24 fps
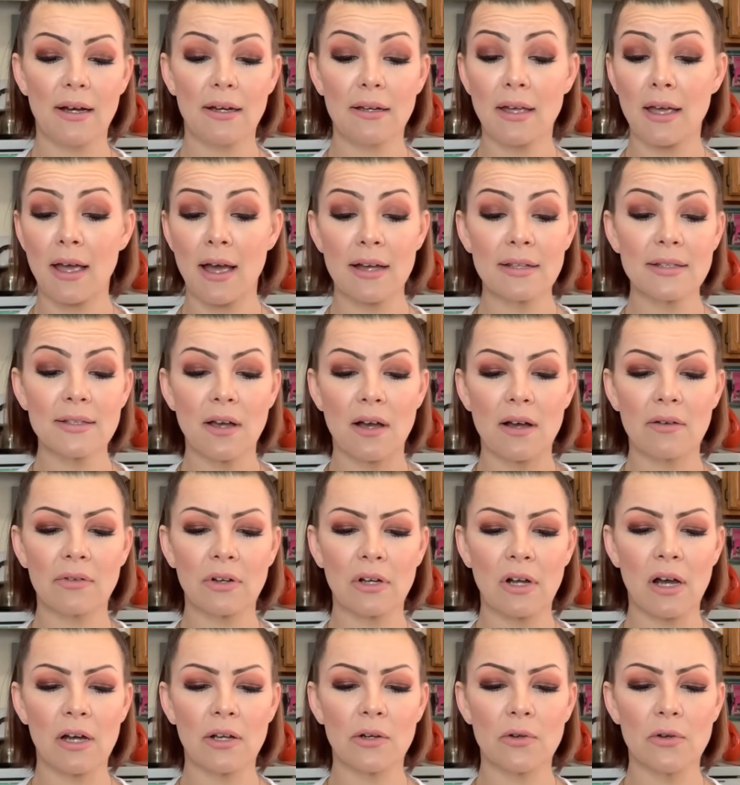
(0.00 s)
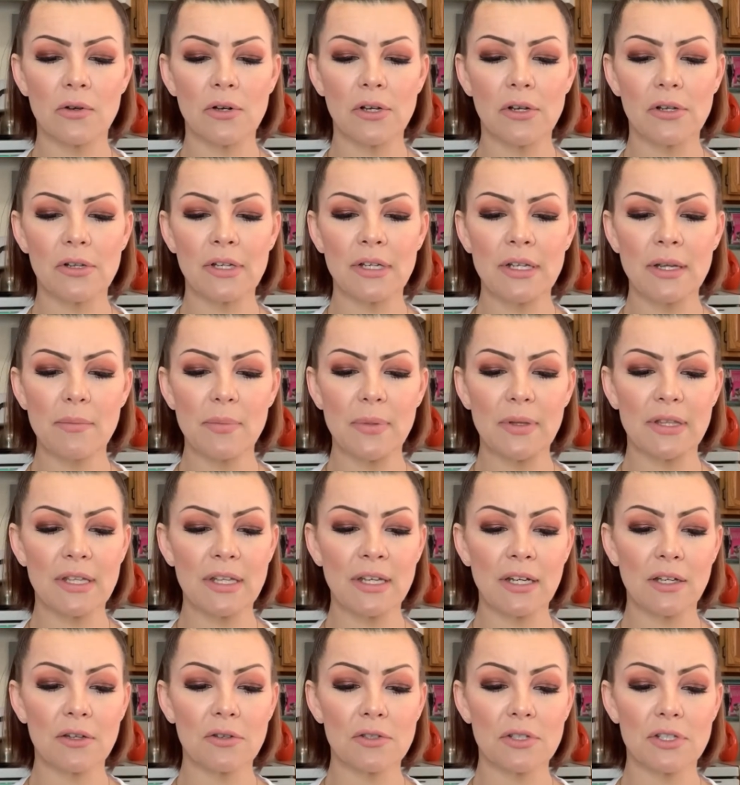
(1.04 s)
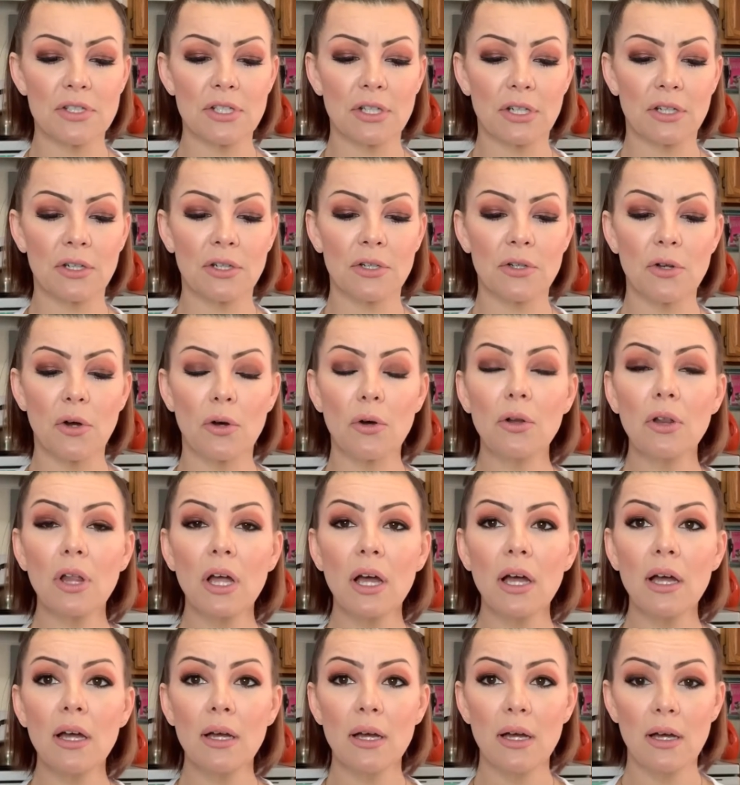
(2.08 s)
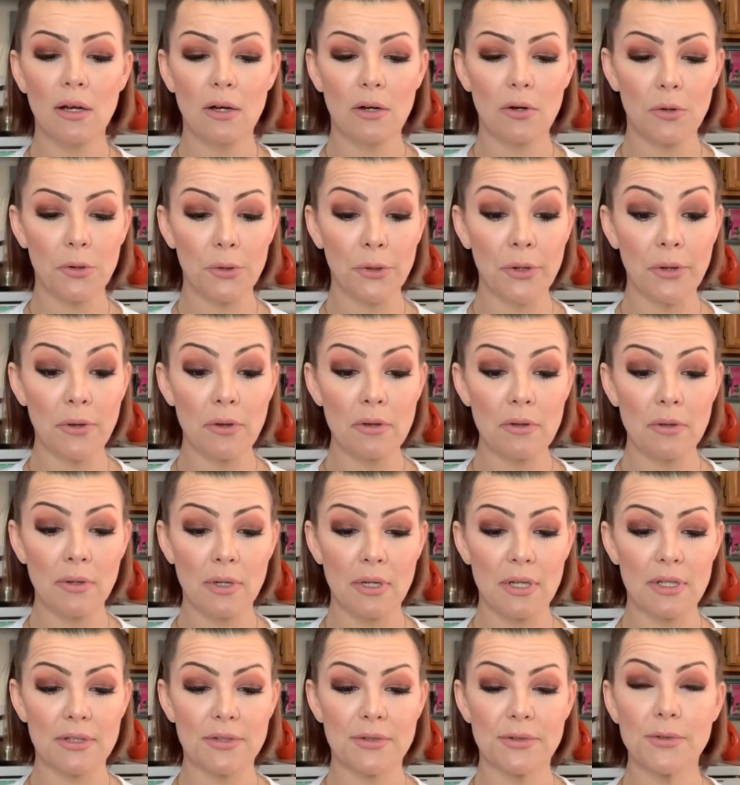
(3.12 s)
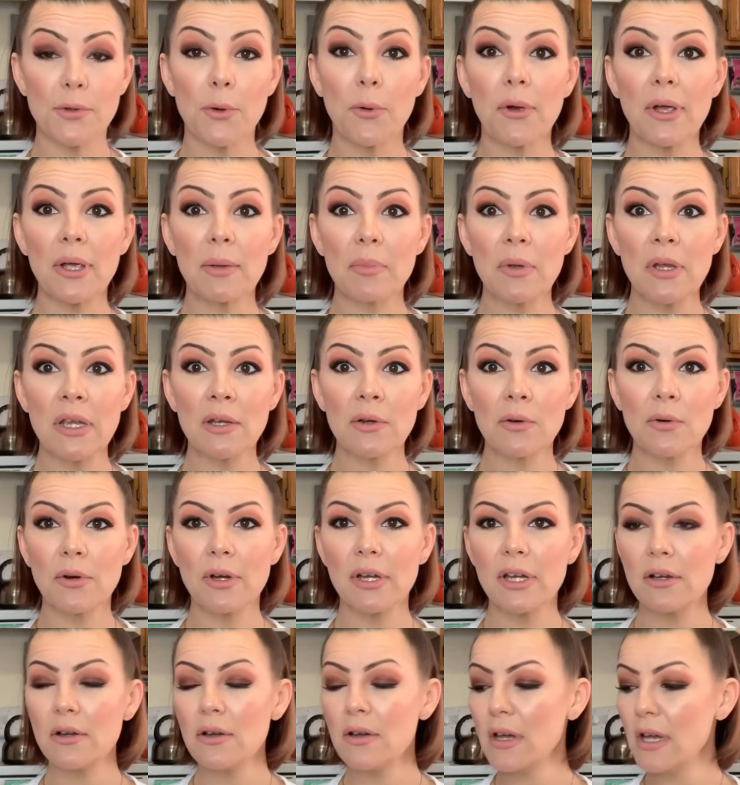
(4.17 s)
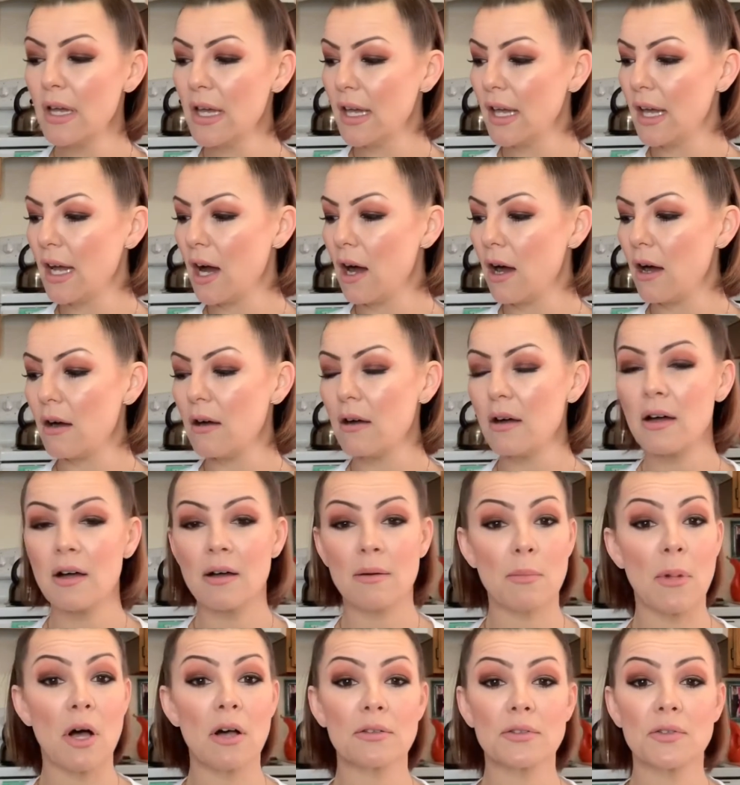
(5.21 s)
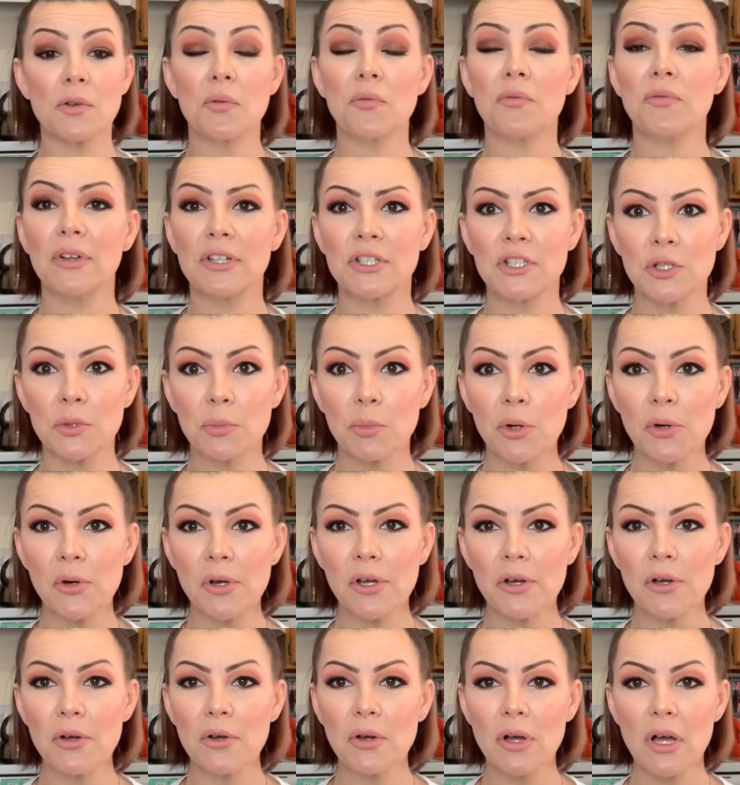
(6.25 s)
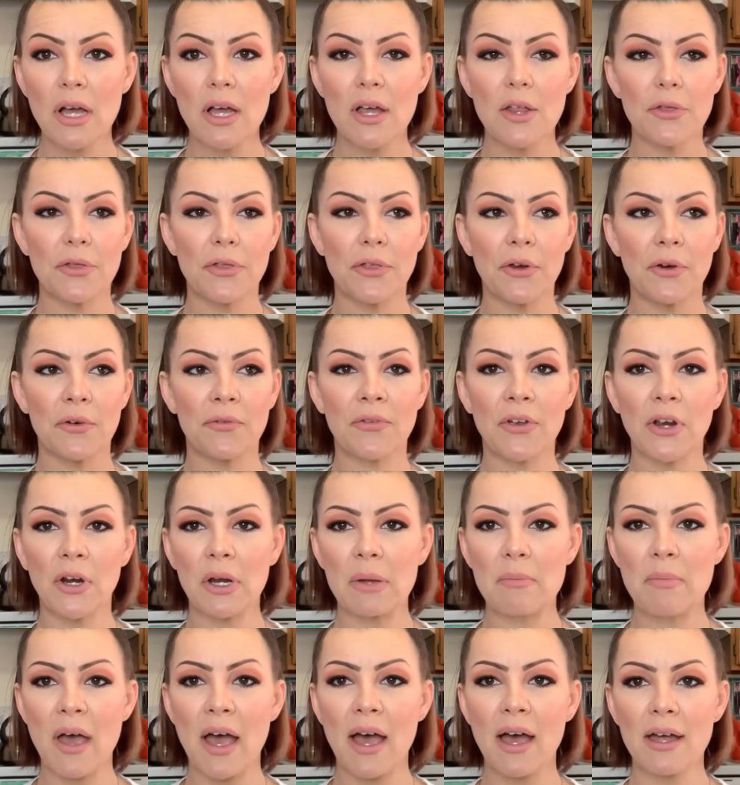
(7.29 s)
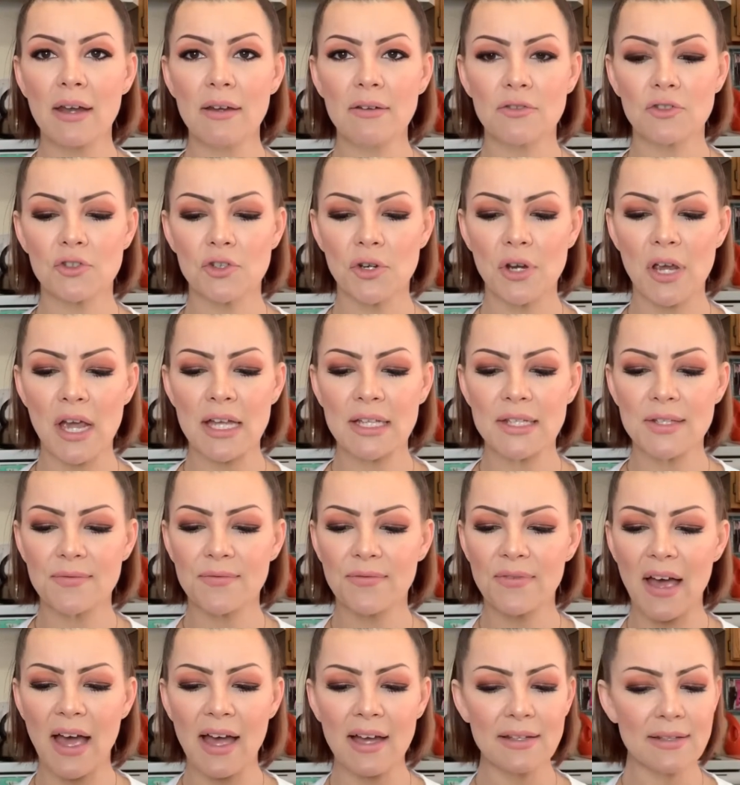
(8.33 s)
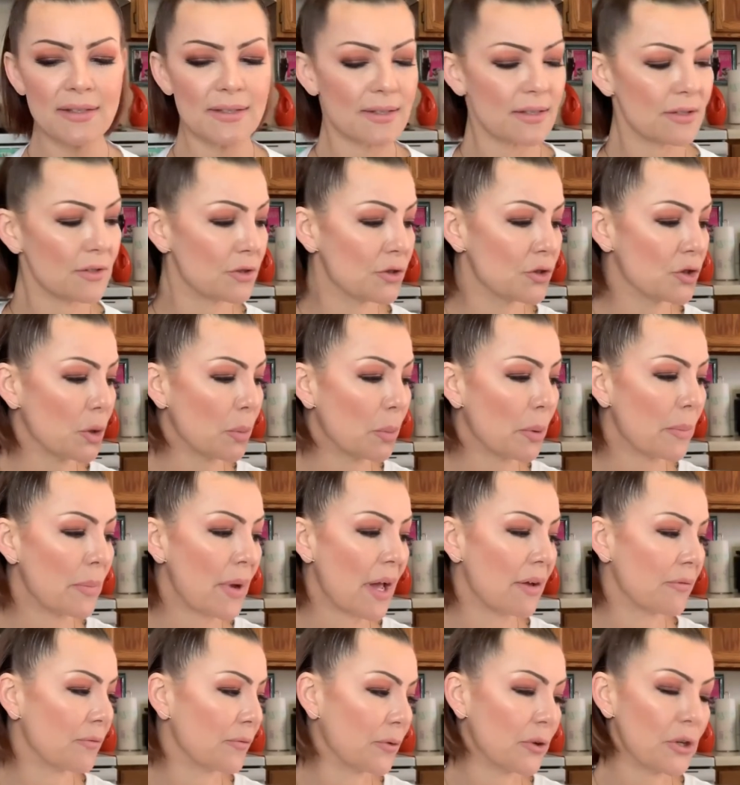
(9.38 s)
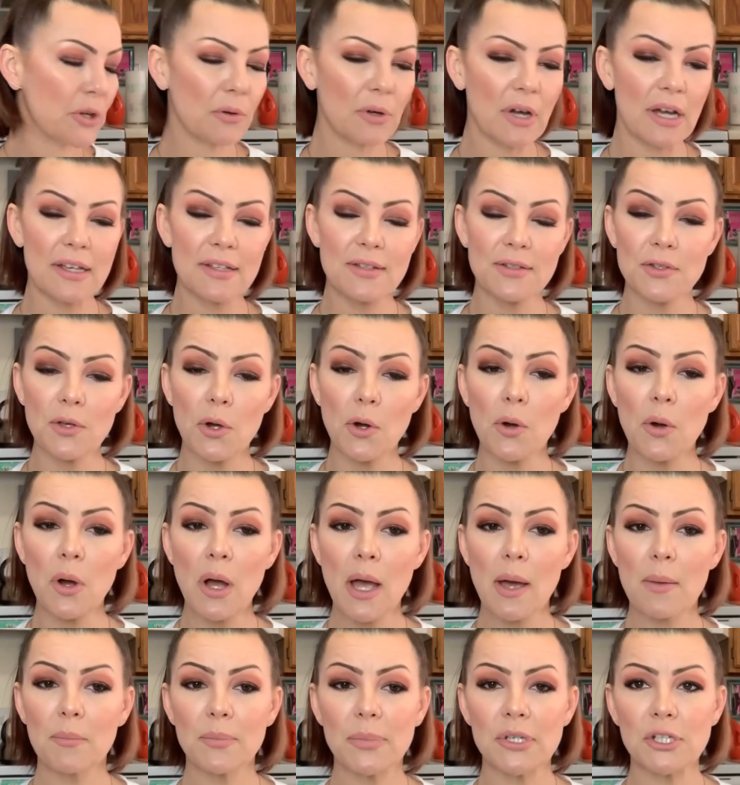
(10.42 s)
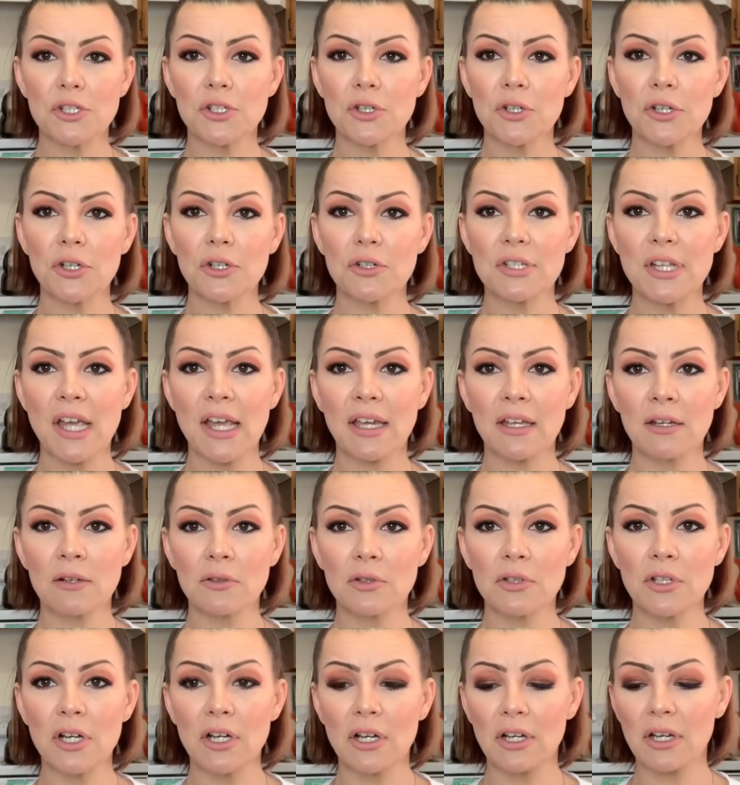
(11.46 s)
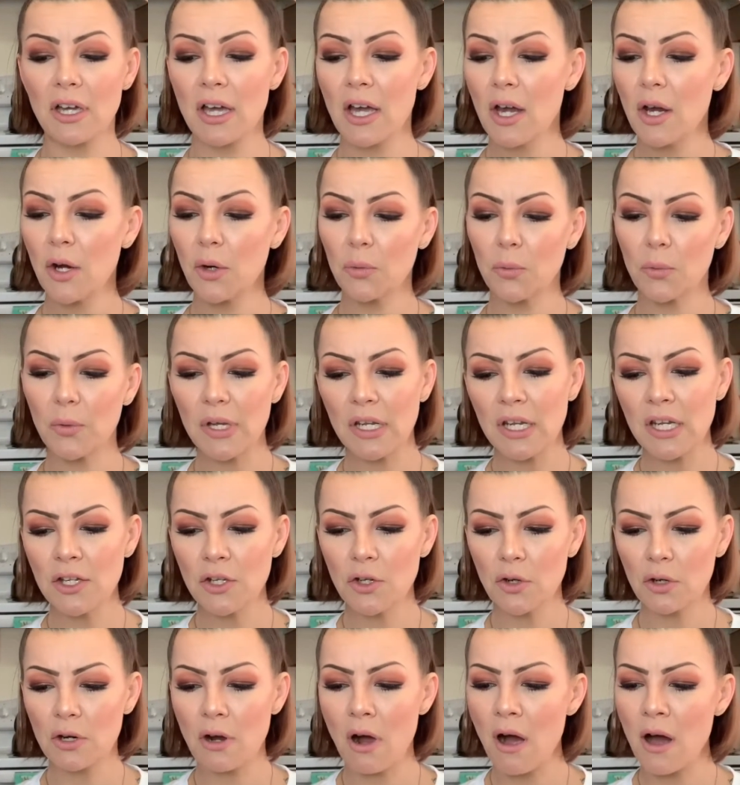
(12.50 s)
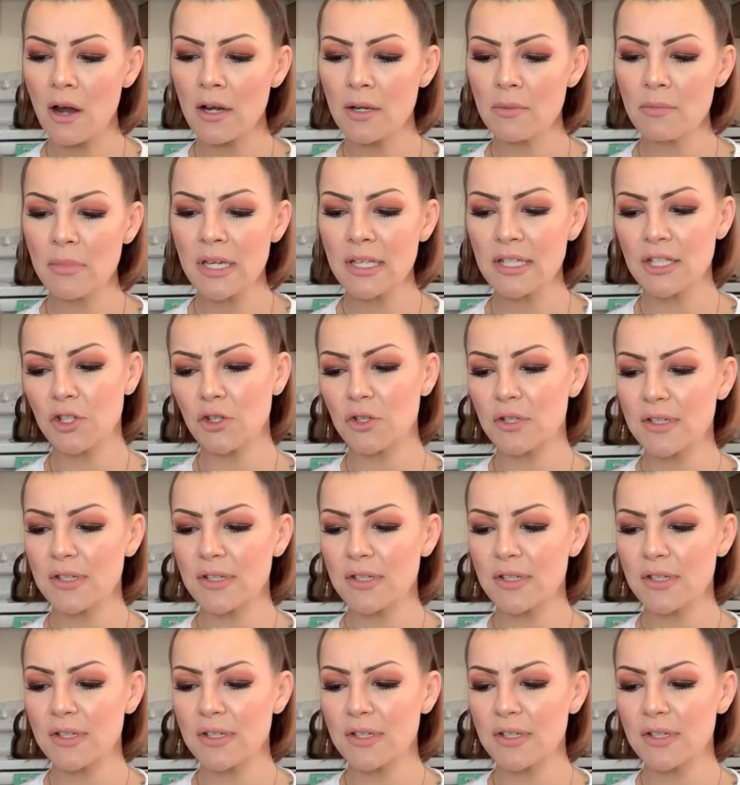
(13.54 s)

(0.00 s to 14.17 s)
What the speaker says: avocado oil in it, but then it goes to canola oil, soybean oil, also vegetable oil. They're very bad. Trans fats, super bad for you guys. So be sure you're taking a look, reading your condiments, your